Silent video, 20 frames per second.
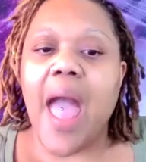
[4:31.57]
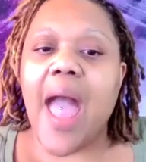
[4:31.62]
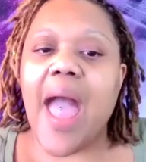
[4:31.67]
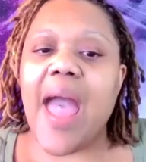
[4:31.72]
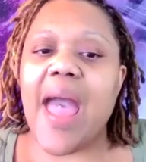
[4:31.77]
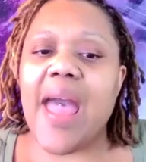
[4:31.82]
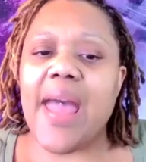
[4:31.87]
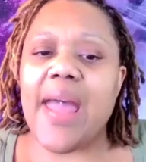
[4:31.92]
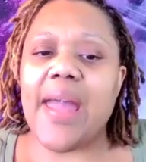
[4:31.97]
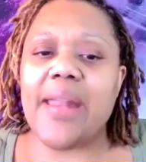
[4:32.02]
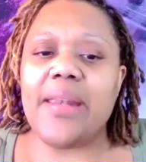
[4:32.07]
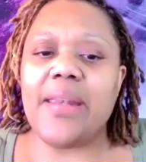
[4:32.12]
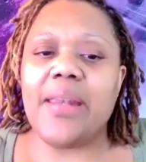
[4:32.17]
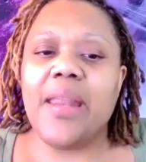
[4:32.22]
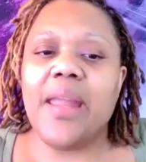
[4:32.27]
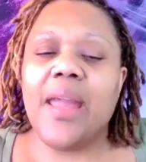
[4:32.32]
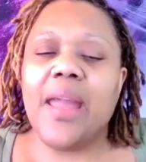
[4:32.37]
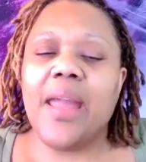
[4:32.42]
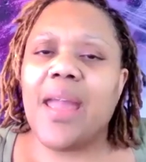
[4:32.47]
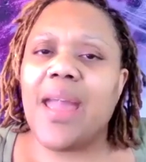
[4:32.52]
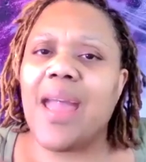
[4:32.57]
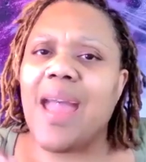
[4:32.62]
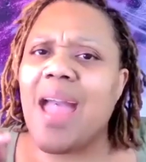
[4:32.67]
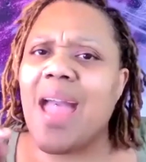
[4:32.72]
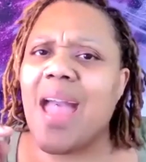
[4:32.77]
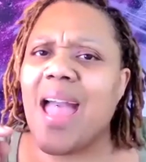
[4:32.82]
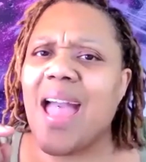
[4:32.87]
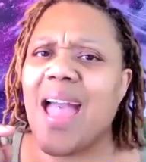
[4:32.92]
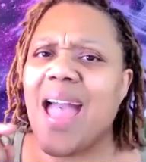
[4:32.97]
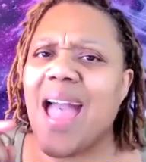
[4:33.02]
And
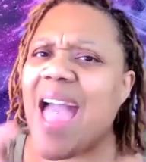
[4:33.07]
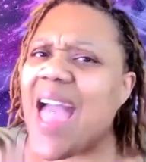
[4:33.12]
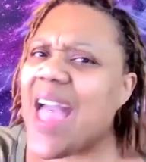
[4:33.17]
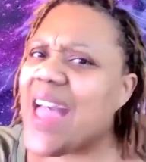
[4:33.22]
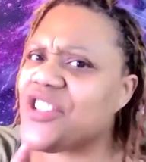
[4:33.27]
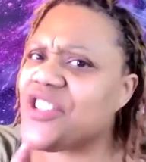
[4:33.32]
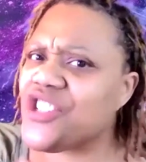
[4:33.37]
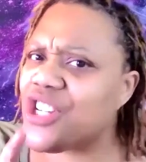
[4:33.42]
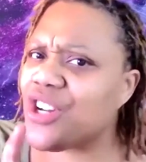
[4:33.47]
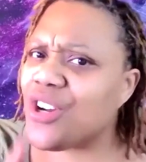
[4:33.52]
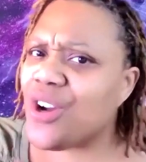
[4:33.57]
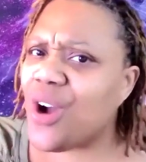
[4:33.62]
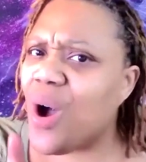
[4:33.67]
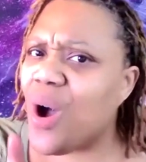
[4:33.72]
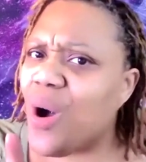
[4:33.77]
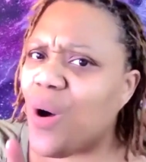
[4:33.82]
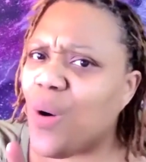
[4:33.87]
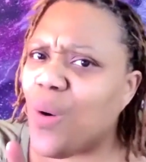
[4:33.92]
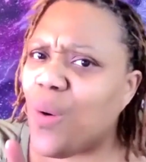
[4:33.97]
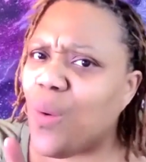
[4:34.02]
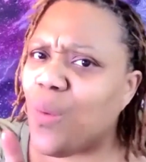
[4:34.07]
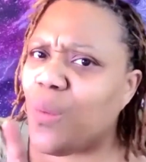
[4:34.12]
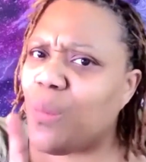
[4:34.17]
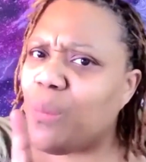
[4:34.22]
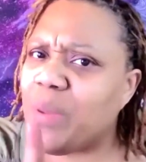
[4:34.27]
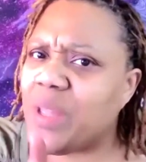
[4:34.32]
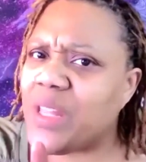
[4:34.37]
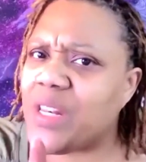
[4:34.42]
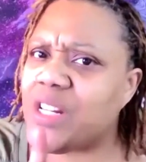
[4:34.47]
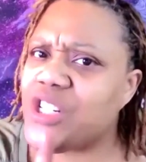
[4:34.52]
has your goal
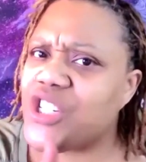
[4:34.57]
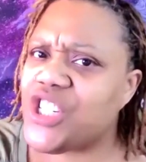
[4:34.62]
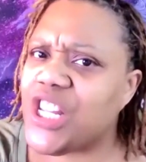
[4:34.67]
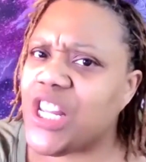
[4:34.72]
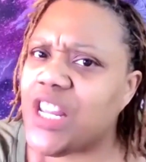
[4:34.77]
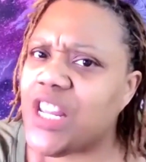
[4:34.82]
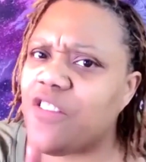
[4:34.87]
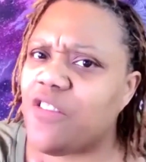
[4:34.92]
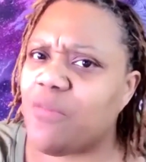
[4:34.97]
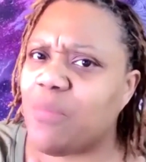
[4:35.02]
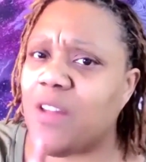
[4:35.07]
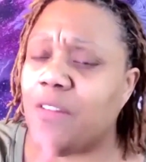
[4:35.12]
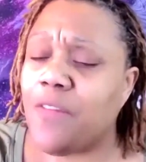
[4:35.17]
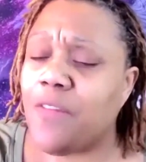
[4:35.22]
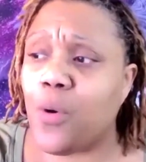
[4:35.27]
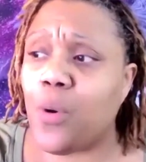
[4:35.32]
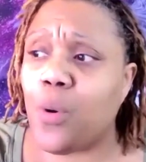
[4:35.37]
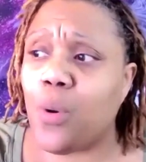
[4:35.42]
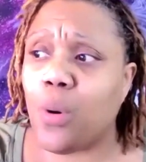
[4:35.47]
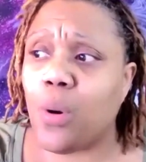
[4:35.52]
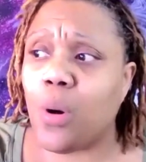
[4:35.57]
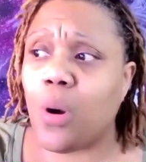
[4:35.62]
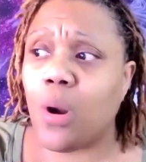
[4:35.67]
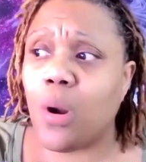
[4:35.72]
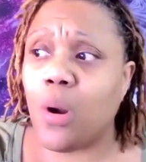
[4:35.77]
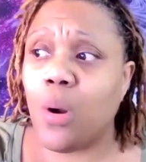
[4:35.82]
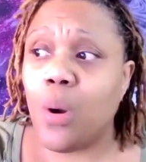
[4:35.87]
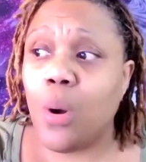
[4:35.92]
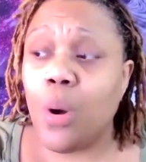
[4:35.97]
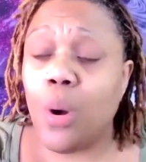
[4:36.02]
been achieved before?
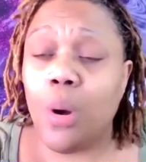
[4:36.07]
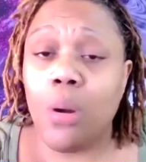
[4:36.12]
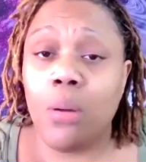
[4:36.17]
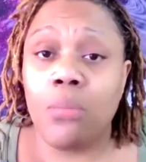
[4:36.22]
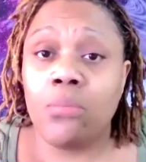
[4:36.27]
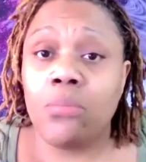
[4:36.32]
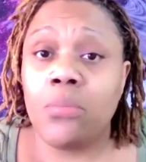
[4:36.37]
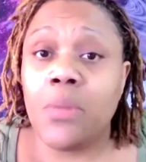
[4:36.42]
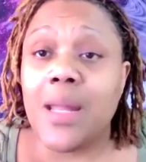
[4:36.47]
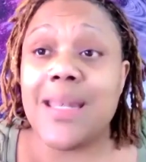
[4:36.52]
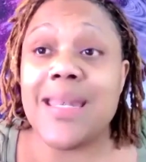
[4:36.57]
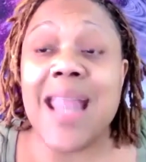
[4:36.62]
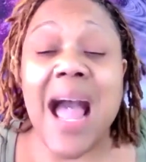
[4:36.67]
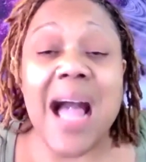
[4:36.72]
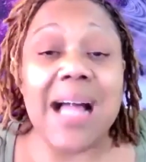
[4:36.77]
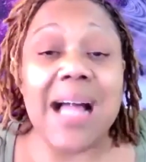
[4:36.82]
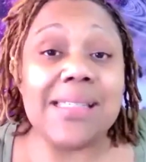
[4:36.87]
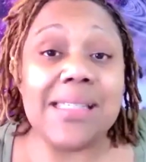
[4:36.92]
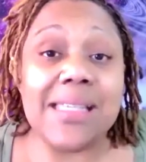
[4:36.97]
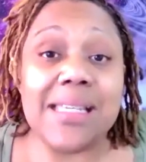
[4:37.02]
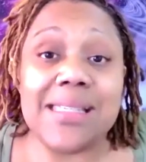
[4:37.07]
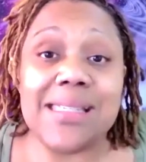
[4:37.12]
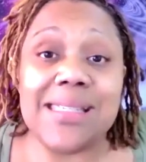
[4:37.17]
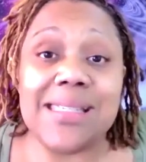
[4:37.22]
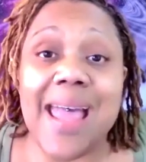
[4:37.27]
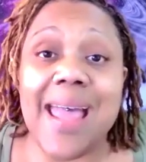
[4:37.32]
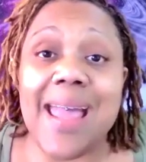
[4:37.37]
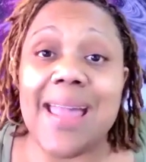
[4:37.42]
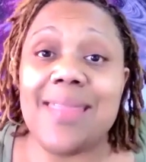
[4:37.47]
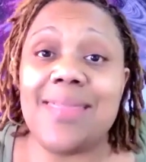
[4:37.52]
Not to
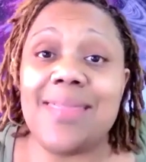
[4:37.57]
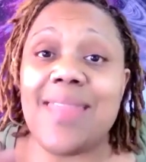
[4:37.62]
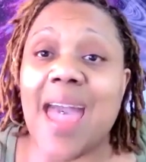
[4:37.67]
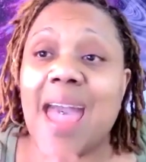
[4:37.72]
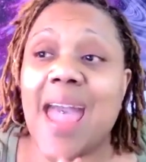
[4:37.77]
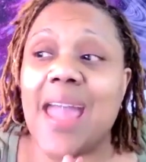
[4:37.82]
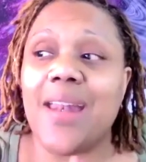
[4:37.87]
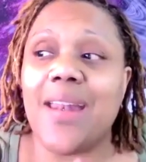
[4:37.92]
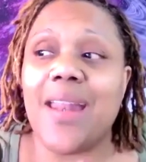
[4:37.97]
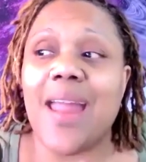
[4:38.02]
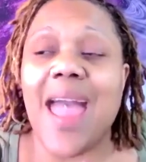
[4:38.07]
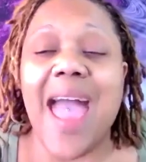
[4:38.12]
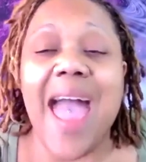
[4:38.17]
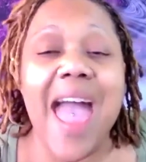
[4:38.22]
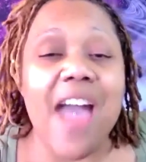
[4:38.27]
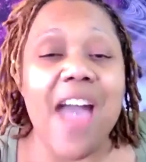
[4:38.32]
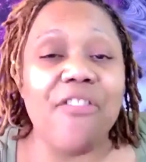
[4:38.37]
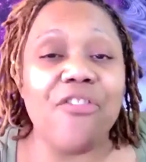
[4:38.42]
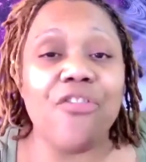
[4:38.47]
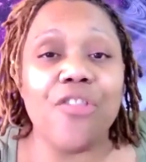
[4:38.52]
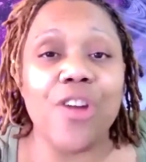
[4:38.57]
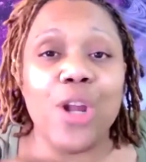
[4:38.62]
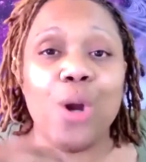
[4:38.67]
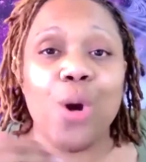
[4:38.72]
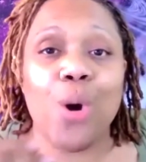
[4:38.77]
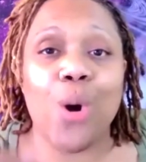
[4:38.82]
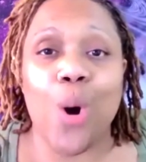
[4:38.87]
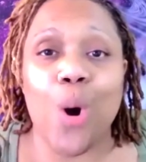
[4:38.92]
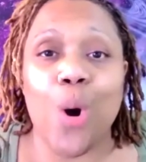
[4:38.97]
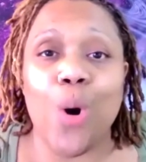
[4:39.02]
say that every
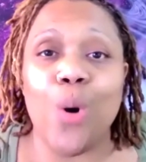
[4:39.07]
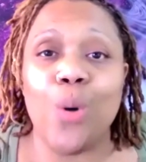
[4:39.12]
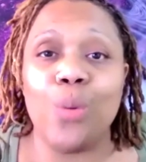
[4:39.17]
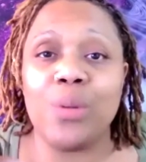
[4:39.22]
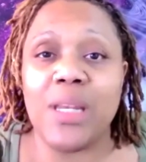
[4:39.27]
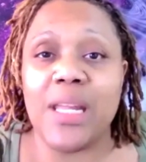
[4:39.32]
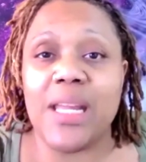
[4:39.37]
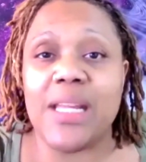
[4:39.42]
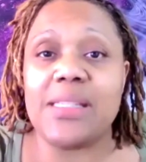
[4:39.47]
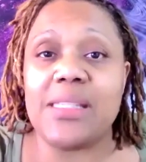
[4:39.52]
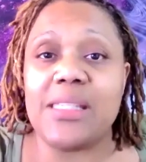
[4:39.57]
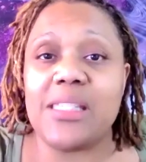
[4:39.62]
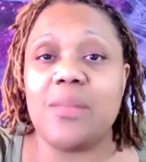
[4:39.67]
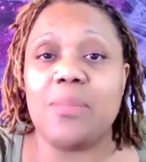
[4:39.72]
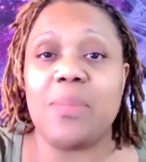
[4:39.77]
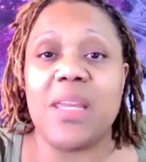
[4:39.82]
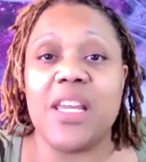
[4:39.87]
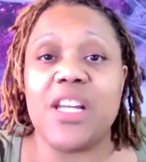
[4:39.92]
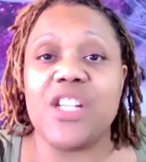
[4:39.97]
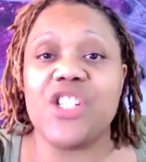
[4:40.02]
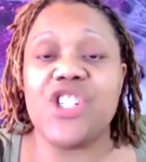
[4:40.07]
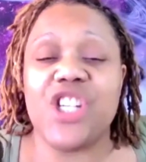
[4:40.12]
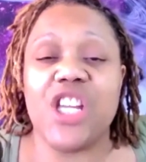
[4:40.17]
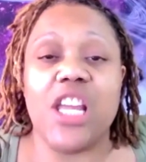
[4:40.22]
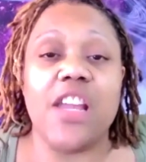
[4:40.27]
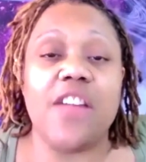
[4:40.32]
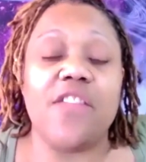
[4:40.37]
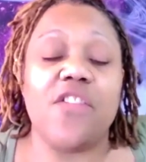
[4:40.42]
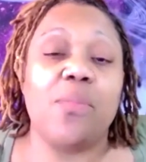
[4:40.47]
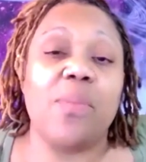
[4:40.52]
goal needs to be
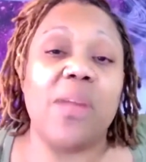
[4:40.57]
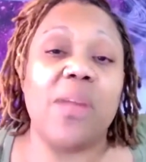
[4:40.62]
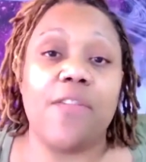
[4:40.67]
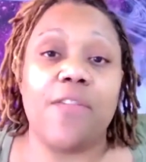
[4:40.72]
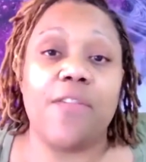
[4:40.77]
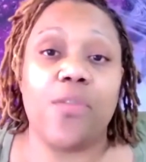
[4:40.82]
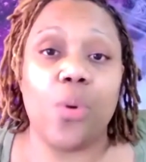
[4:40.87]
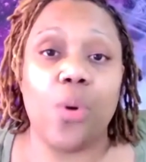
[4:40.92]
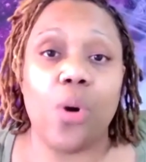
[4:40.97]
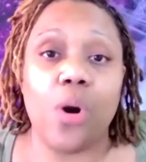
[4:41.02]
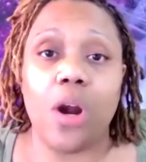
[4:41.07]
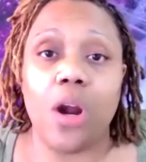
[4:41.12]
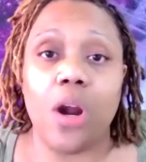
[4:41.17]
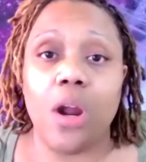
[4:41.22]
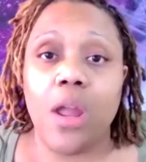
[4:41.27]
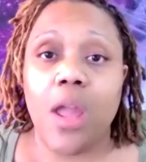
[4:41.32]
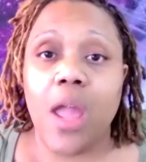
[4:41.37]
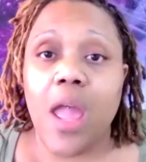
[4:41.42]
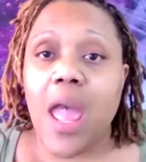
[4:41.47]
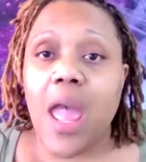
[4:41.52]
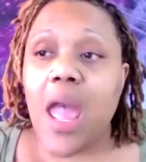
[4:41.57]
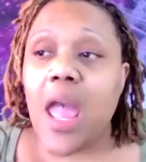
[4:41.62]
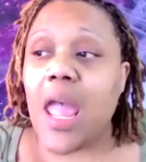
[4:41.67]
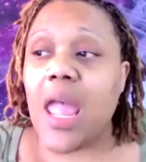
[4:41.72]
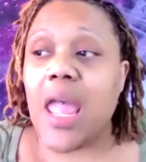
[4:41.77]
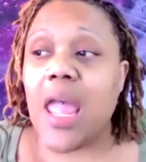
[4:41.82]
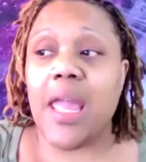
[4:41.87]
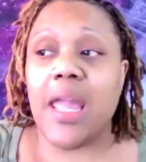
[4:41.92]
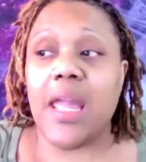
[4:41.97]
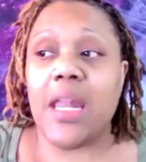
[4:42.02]
achieved before
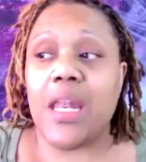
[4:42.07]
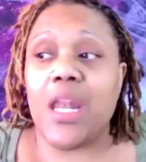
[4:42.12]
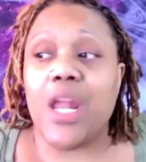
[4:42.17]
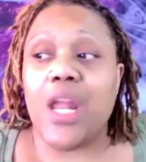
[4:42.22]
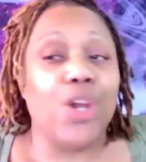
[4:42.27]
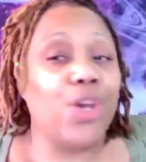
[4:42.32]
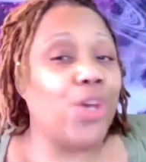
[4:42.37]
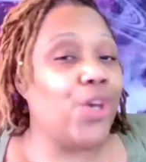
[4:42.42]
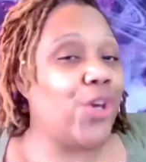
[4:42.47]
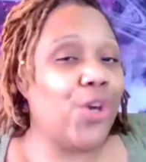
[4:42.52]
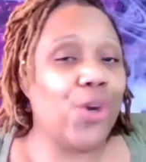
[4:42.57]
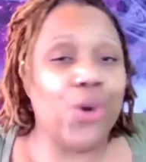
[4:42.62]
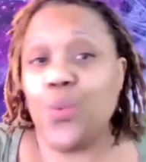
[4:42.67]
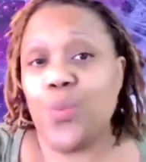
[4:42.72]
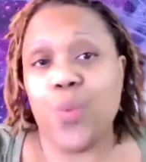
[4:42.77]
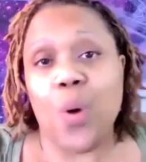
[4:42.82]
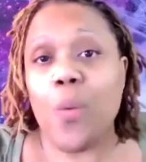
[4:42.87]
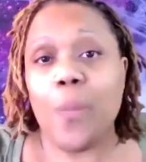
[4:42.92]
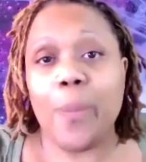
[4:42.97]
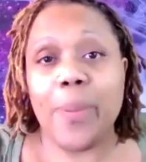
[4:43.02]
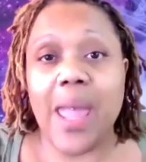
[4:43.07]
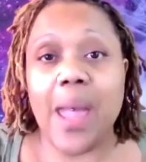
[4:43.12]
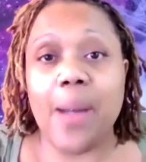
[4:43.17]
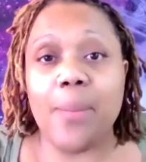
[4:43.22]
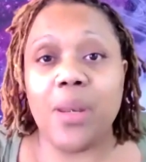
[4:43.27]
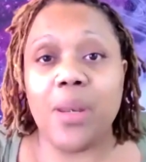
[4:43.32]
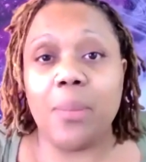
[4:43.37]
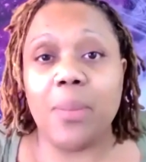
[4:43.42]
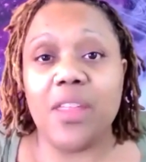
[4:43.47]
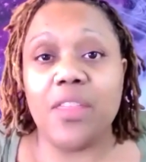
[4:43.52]
and you won't be
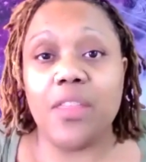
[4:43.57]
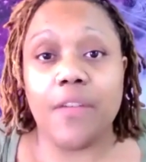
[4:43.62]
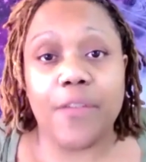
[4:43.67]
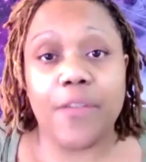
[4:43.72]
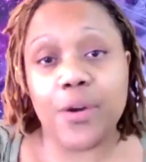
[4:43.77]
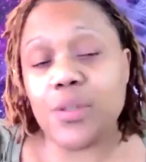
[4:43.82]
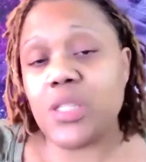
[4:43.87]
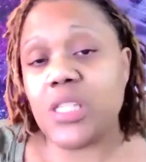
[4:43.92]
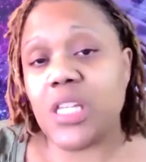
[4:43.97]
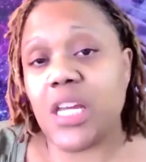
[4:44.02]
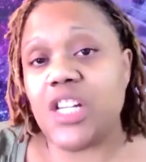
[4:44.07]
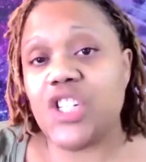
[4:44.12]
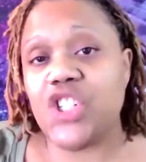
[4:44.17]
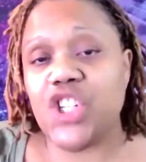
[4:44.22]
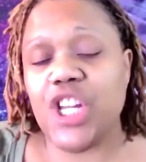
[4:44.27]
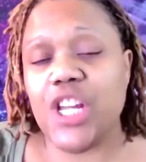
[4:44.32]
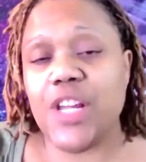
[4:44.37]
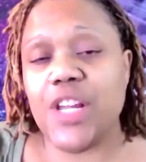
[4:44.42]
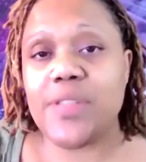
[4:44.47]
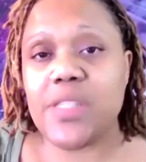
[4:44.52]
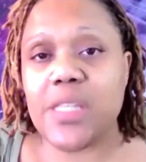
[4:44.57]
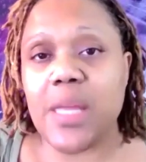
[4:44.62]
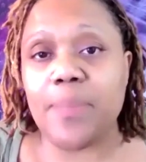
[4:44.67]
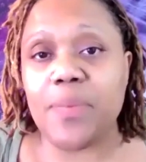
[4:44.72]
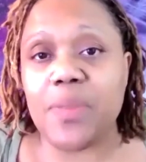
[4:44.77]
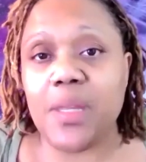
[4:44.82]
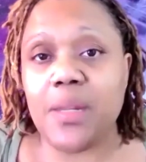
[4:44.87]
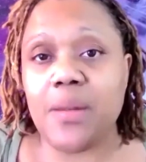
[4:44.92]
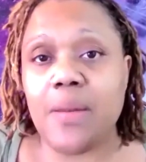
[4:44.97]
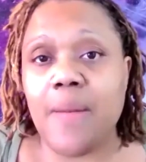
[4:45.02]
able to be the first to achieve
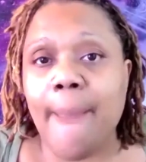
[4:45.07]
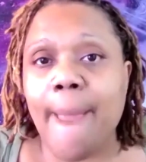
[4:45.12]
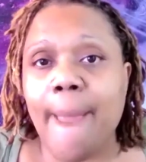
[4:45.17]
something,